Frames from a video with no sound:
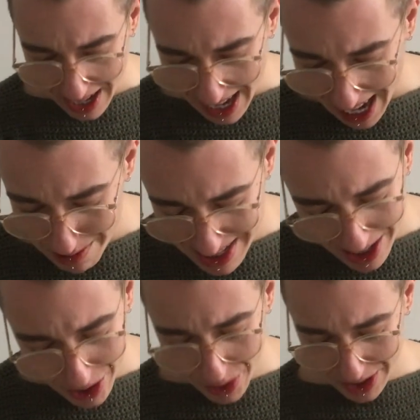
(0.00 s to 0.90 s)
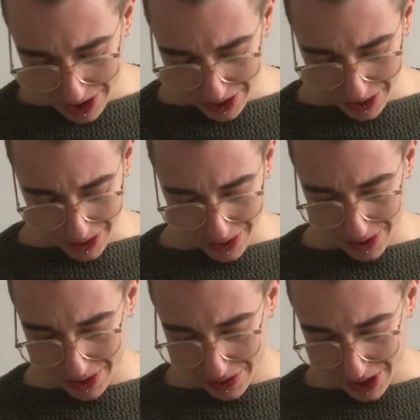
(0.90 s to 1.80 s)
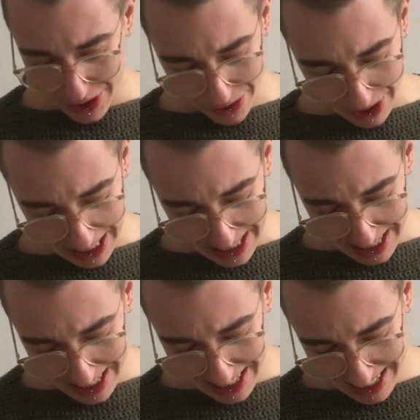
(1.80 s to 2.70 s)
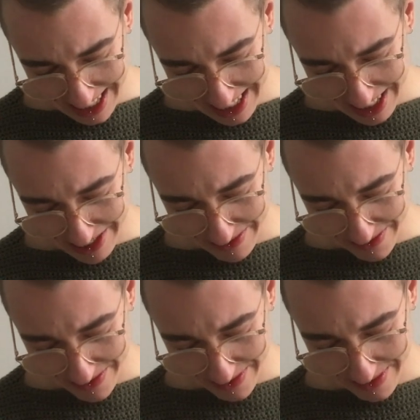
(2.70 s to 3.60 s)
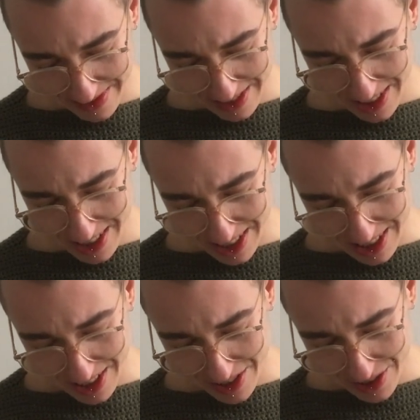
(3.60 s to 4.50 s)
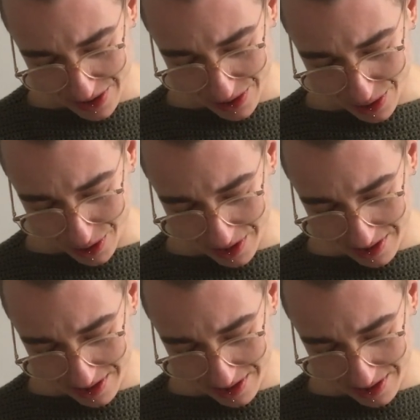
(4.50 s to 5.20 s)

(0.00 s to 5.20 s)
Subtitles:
I'm still going to read the full